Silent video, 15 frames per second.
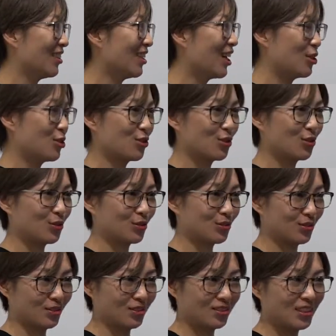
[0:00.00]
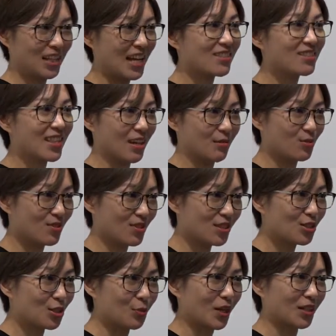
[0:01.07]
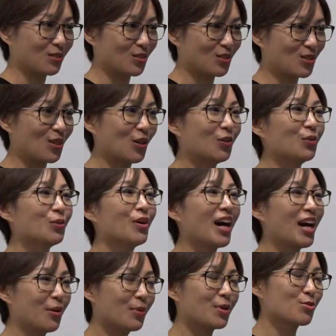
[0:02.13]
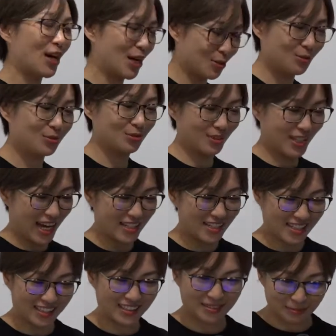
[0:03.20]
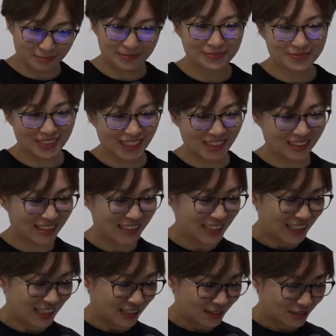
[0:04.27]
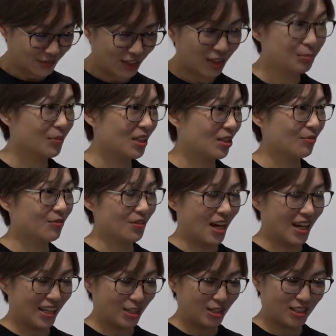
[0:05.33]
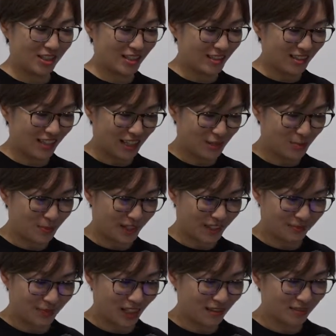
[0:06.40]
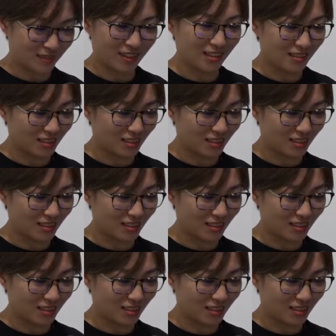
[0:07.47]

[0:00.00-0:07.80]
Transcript: into less than 30 ones. So I will try to do that. Yeah. Forgive me if I didn't explain in the